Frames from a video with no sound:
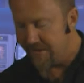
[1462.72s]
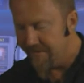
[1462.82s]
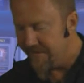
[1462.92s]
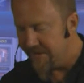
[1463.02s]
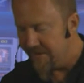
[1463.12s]

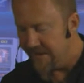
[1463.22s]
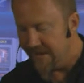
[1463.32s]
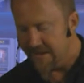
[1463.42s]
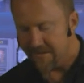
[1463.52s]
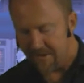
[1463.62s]
great for doing
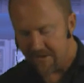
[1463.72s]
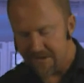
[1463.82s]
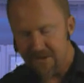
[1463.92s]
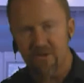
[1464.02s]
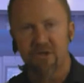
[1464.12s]
this
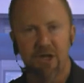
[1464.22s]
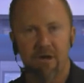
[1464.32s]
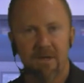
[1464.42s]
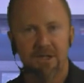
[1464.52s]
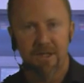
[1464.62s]
because it's got
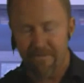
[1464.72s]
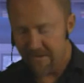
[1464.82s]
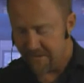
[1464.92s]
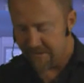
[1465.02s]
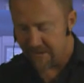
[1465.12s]
so many
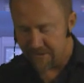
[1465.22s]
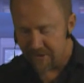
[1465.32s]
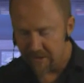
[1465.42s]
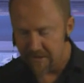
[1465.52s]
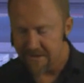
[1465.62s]
different
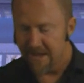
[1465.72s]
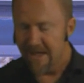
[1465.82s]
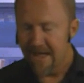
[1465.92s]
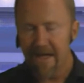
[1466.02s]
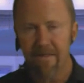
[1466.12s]
controllers,
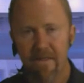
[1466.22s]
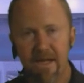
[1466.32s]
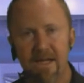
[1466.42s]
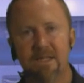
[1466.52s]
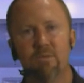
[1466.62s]
and
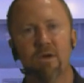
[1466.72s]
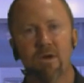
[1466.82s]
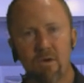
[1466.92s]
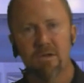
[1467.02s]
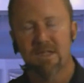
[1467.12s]
these
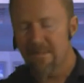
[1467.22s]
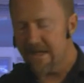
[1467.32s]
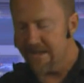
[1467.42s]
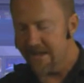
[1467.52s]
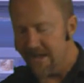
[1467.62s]
will
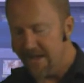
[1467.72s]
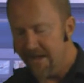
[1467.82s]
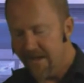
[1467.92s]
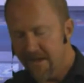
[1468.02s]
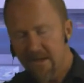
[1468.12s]

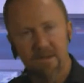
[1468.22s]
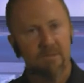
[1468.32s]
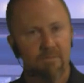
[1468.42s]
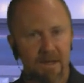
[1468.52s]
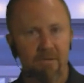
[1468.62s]
automatically
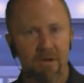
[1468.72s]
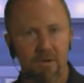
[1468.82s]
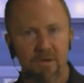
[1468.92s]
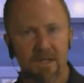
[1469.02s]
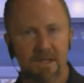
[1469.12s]
be
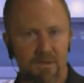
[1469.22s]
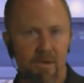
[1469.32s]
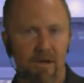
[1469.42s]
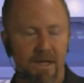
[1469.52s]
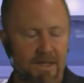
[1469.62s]
recorded as
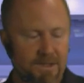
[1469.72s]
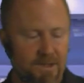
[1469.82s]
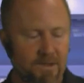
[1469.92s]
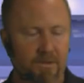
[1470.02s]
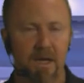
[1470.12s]
well
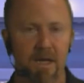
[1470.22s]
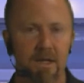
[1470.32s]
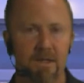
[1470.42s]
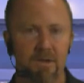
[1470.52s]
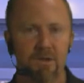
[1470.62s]
into
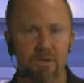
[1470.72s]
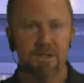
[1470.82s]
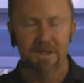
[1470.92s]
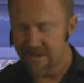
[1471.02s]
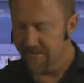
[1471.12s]
your DAW
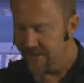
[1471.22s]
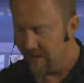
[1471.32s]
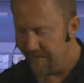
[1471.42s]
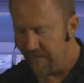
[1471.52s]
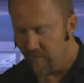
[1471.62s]
system.
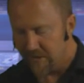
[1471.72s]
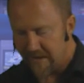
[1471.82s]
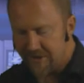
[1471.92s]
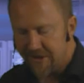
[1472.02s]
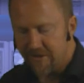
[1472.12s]
So if you want to
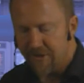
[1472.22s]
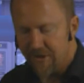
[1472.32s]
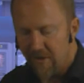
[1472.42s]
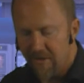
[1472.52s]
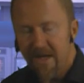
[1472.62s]
actually
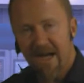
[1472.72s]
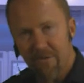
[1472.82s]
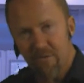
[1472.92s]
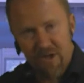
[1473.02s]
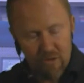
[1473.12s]
control
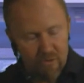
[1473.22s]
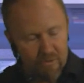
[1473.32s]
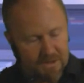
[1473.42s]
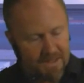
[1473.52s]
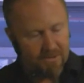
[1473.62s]
and
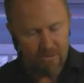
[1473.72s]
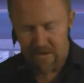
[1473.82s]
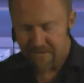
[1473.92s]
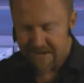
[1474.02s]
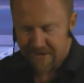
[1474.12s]
record in
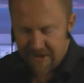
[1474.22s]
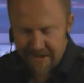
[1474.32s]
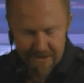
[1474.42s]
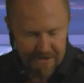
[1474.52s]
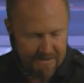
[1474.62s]
all of these
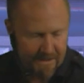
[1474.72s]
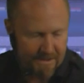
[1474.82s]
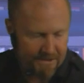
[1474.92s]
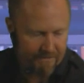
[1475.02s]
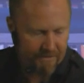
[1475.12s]
changes,
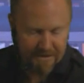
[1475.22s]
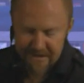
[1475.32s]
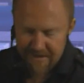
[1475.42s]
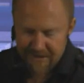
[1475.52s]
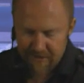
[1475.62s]
so if you can
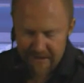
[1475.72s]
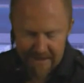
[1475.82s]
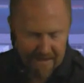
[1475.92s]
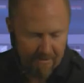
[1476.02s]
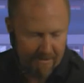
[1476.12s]
see the screen
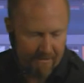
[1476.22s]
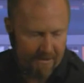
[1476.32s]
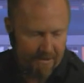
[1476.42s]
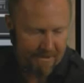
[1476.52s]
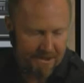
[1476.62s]
now, my
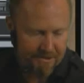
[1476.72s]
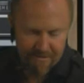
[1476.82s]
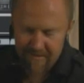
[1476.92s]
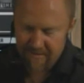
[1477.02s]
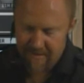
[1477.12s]

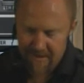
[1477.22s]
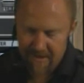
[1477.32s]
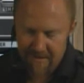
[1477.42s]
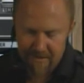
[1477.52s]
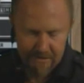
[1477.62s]
pitch
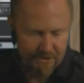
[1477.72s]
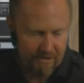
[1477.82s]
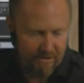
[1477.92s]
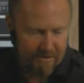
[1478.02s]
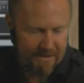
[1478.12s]

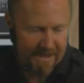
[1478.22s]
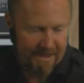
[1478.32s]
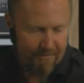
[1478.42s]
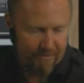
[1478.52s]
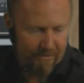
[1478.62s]
control on the
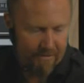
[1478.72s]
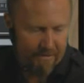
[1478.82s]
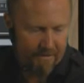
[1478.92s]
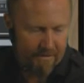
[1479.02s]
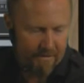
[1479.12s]
keyboard,
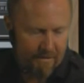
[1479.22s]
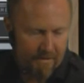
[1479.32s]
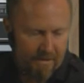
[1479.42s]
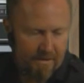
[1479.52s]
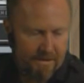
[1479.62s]

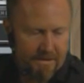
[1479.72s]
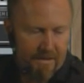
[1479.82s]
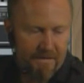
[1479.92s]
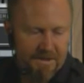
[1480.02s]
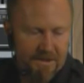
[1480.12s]

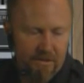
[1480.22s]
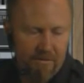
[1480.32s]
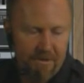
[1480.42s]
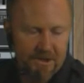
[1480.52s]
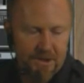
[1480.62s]
nothing to do
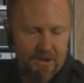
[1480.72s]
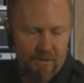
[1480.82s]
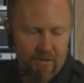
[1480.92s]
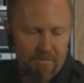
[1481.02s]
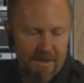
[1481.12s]
with pitch at
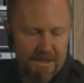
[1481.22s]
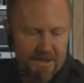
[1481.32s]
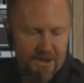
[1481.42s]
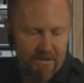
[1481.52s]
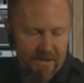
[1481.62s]
all, but
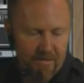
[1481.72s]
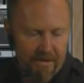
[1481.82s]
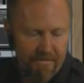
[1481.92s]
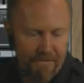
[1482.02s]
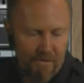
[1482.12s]
it's doing
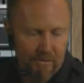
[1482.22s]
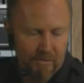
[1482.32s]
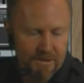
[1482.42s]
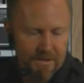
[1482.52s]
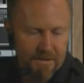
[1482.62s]
my
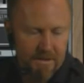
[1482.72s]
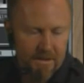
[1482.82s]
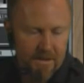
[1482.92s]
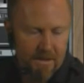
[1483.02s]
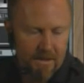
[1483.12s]
fold
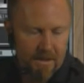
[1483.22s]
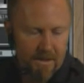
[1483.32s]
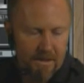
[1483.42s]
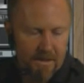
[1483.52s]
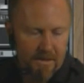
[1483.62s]

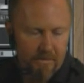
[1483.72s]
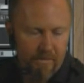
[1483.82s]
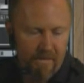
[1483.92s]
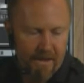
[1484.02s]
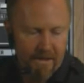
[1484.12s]

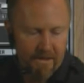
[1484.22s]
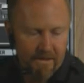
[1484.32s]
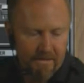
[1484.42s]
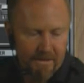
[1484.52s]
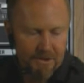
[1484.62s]
within
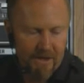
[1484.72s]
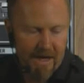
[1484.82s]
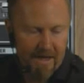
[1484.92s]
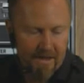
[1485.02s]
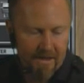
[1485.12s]
the track.